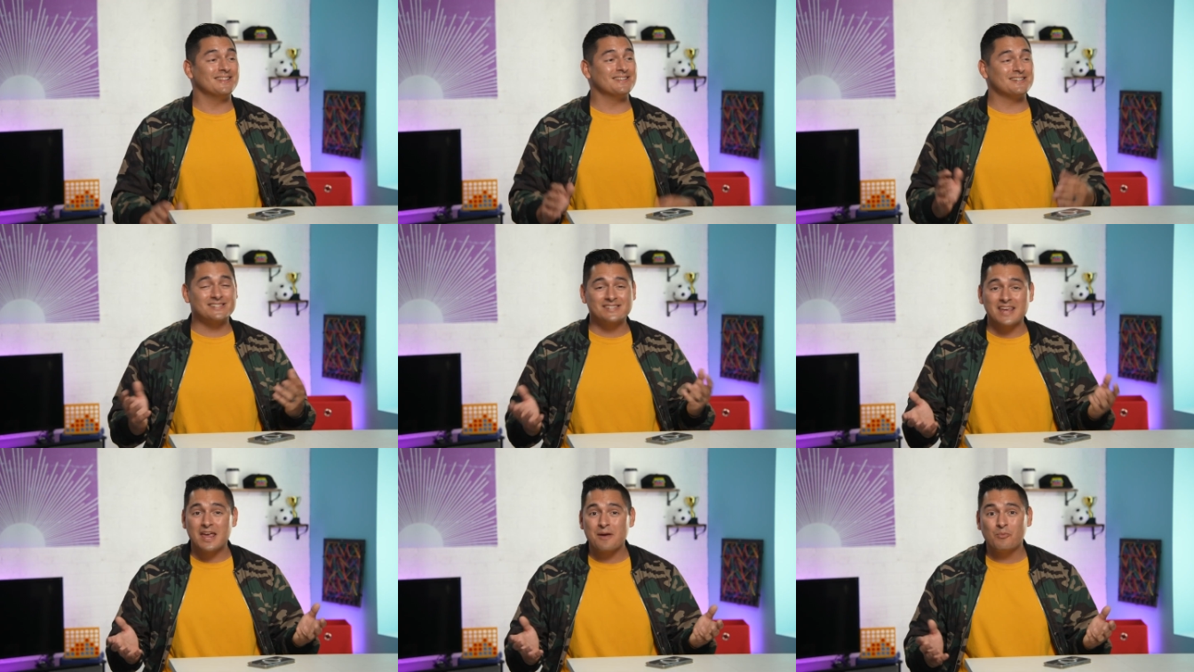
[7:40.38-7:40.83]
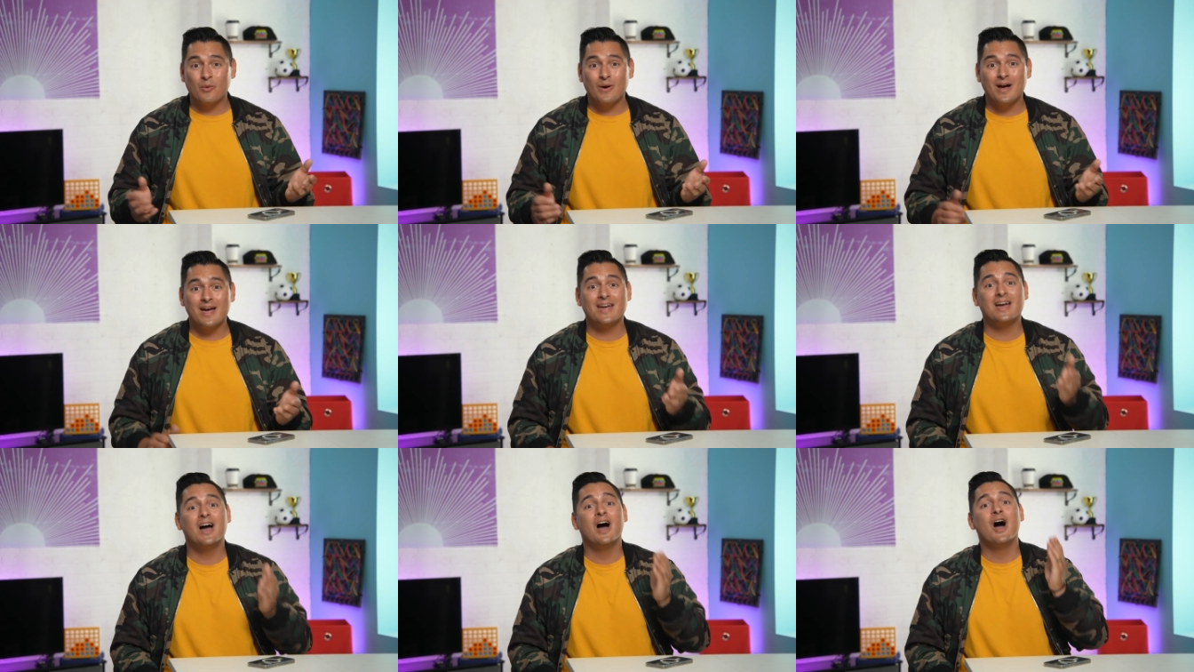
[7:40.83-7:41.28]
In the same
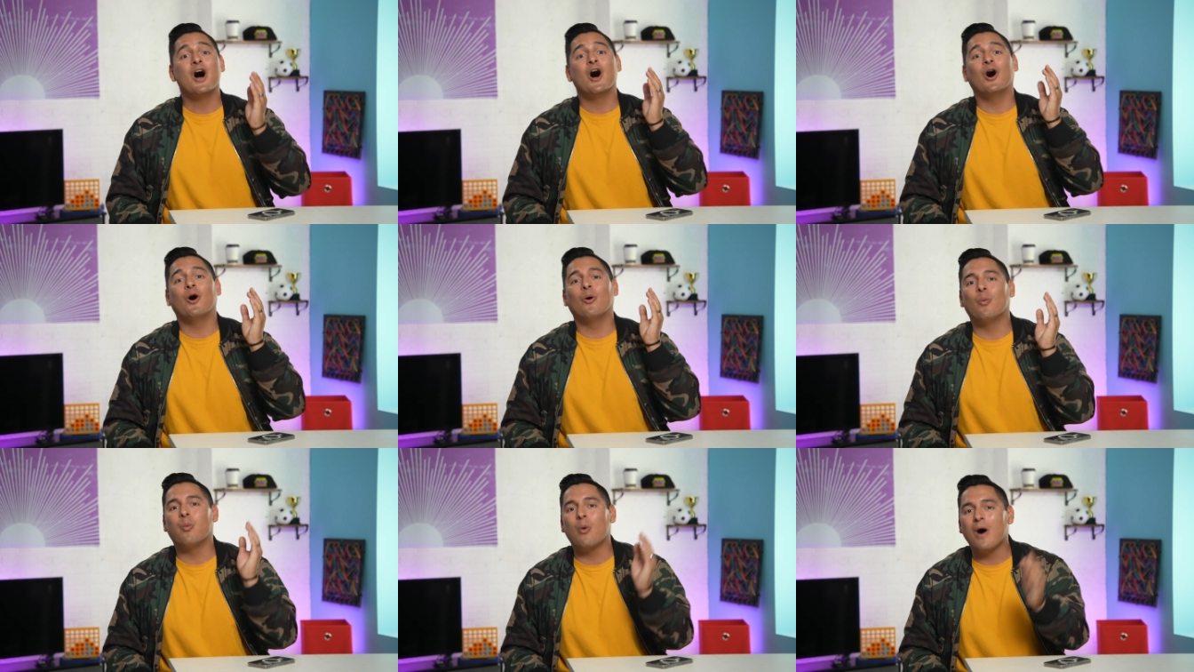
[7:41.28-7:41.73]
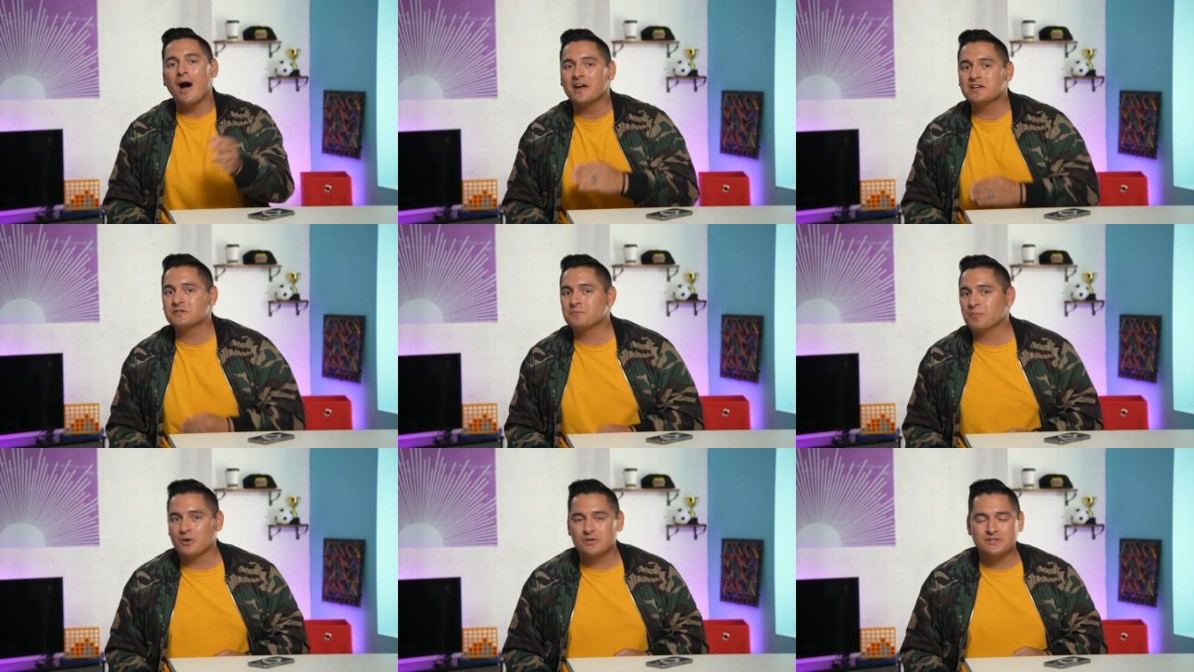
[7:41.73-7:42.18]
way, a
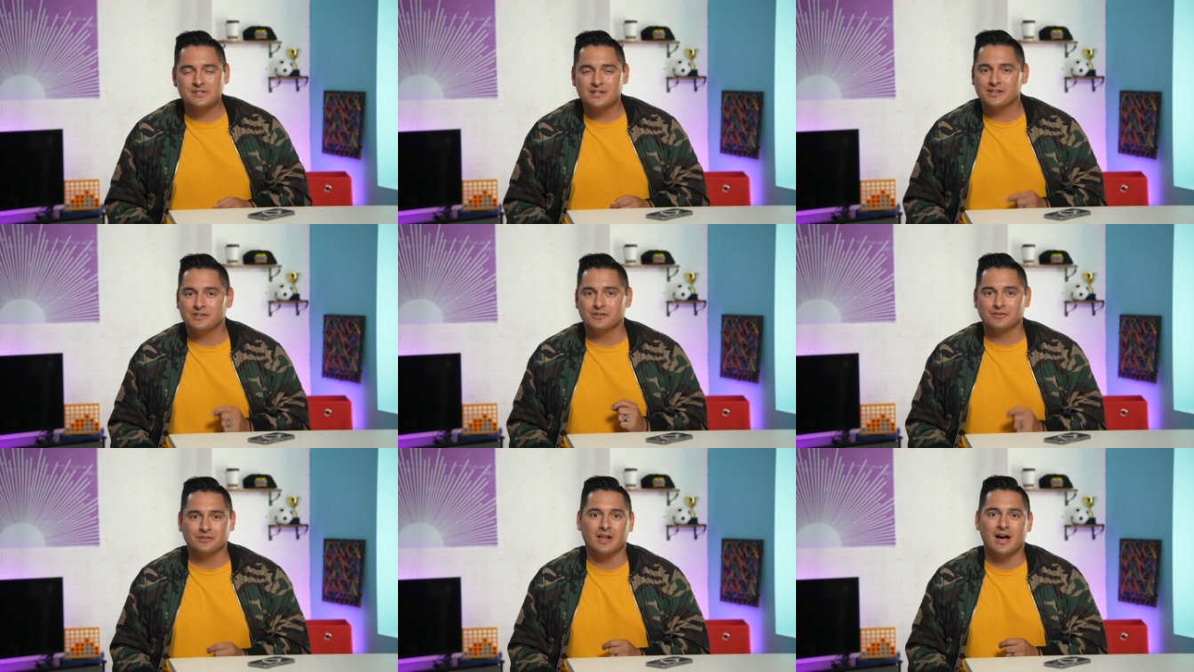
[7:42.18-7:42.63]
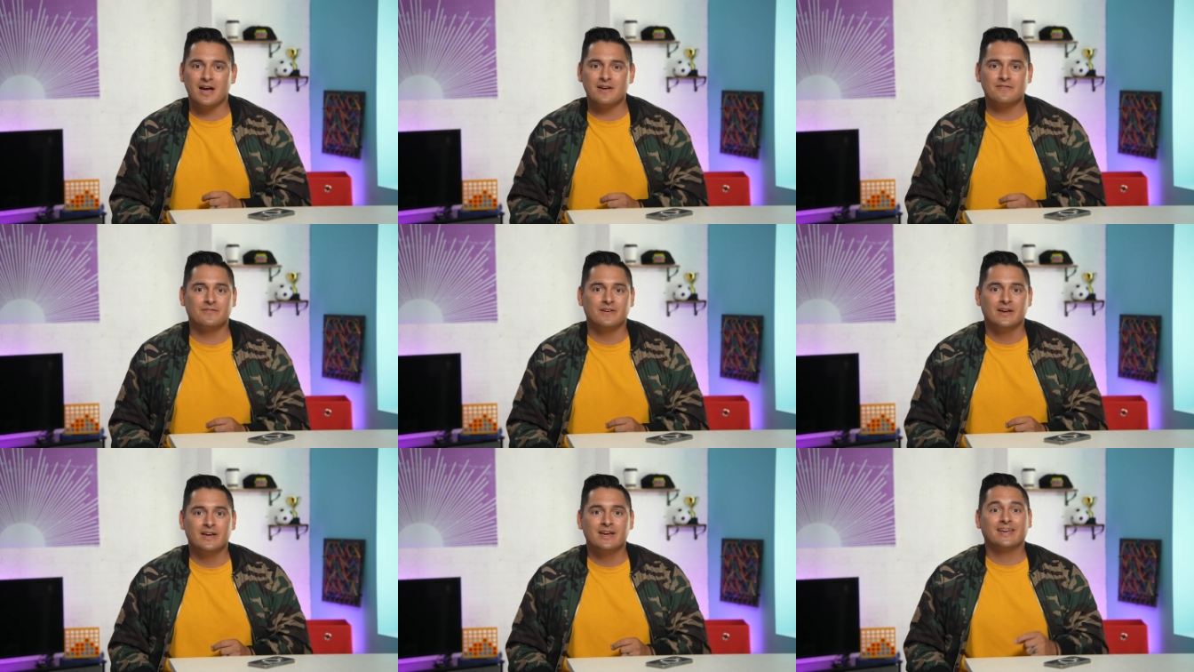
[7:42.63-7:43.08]
wise person in your
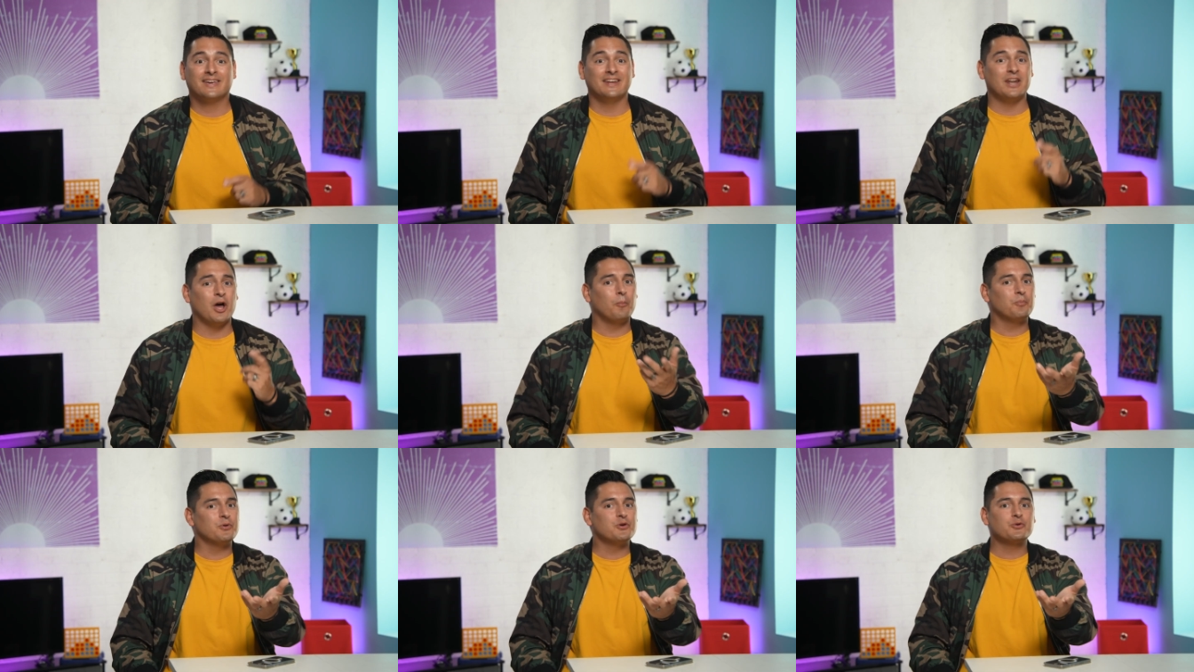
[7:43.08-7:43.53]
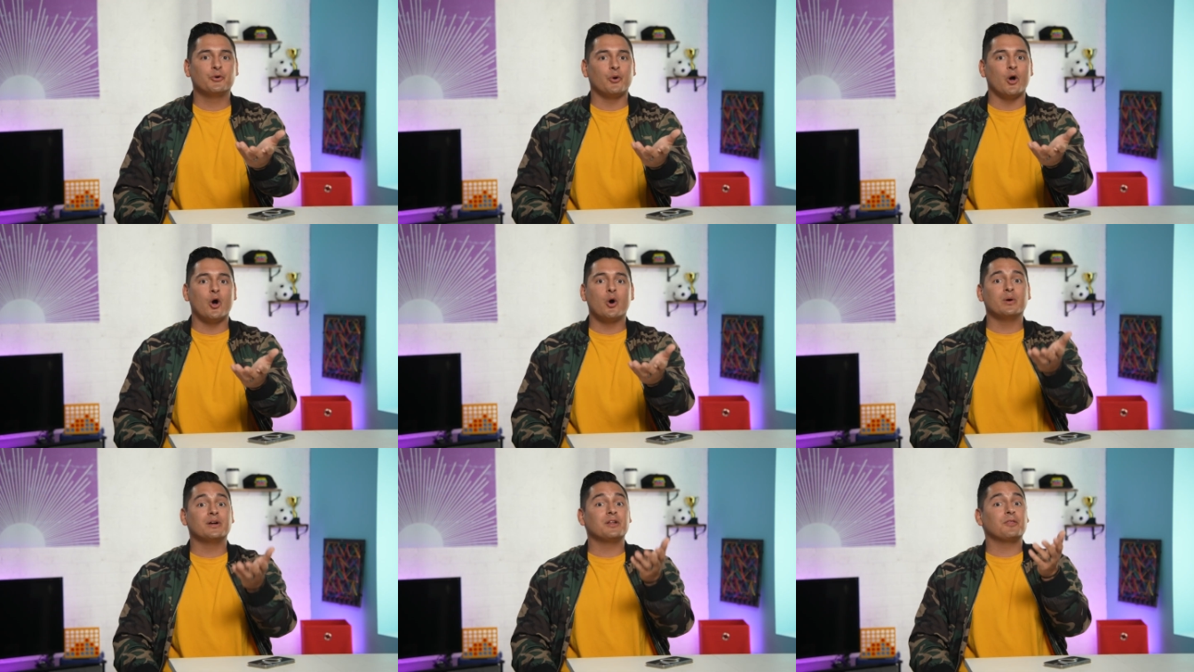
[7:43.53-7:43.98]
life can help you
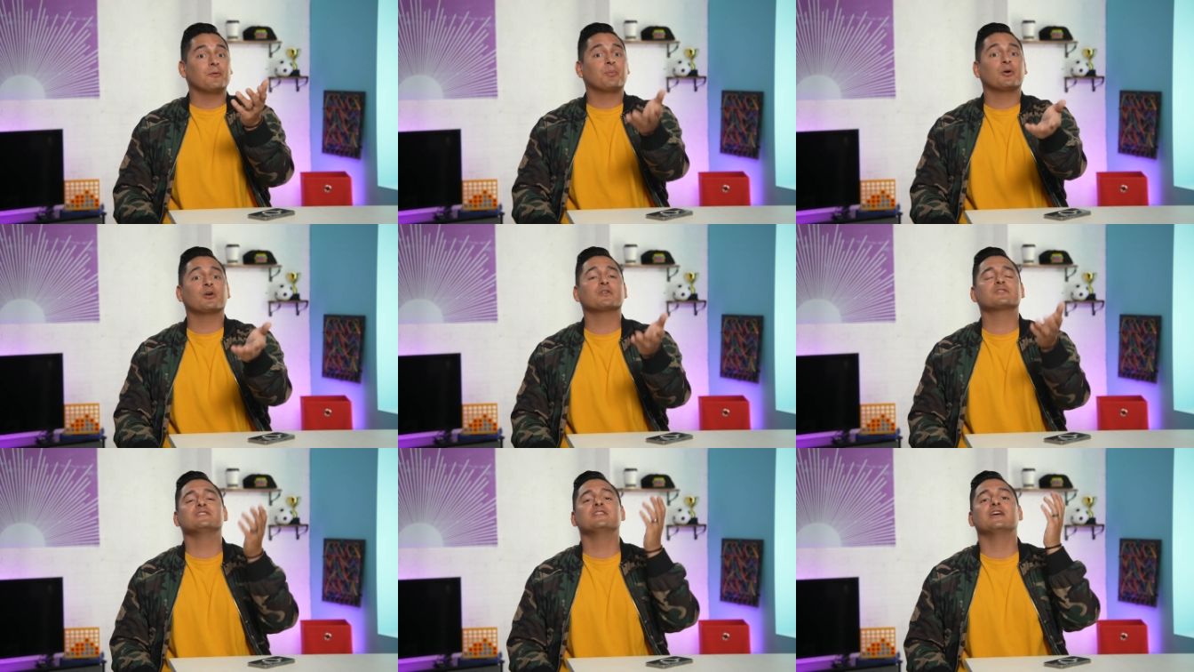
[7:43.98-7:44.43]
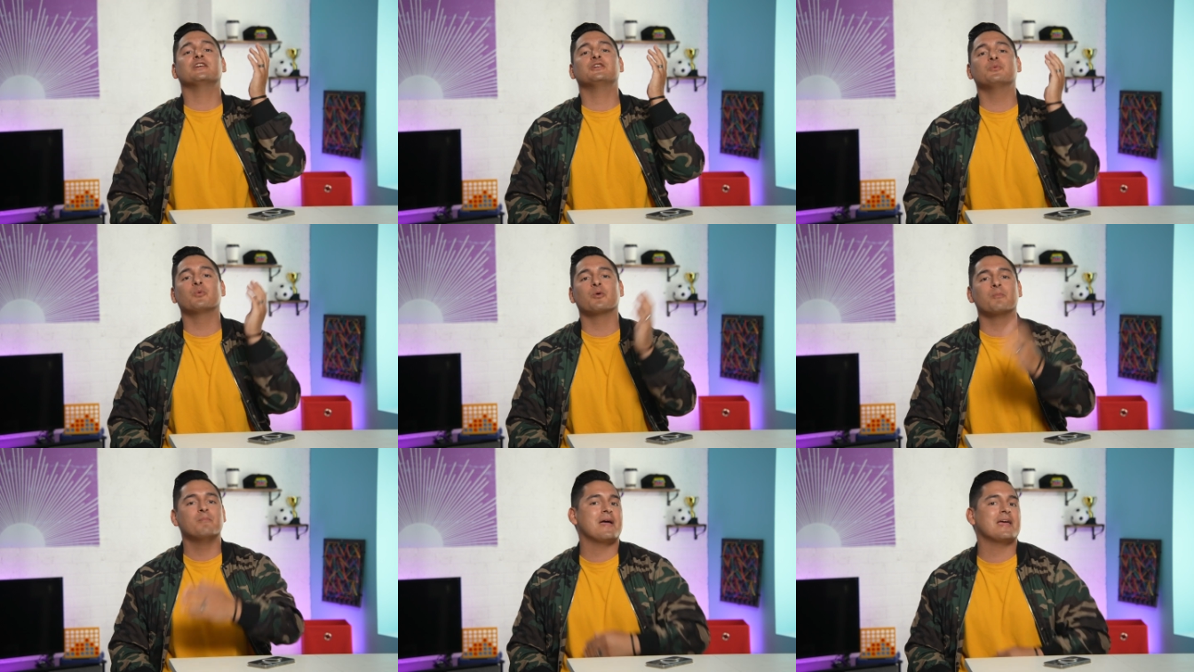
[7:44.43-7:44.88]
grow into the person that
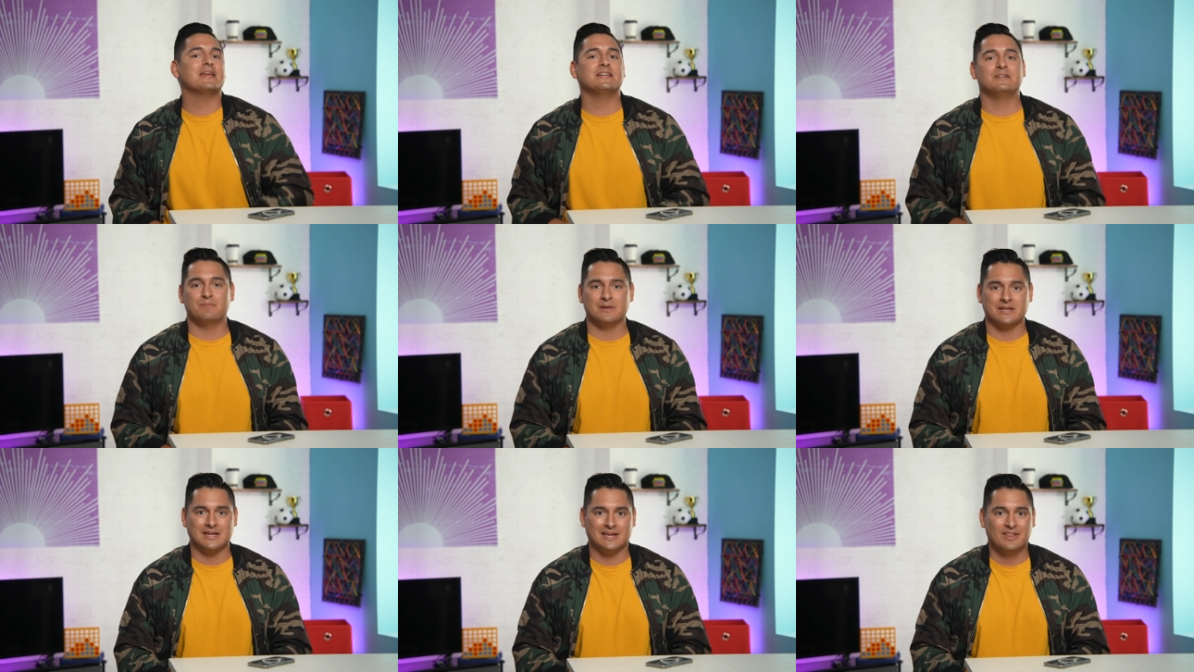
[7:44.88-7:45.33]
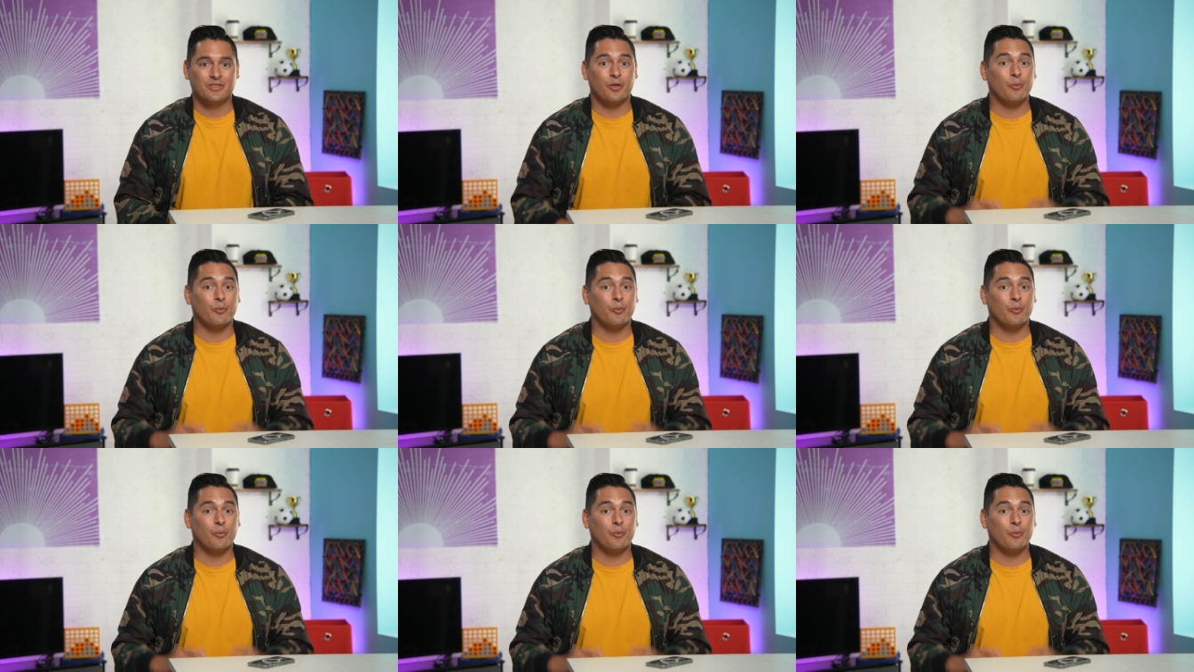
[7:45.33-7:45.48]
you were made to be.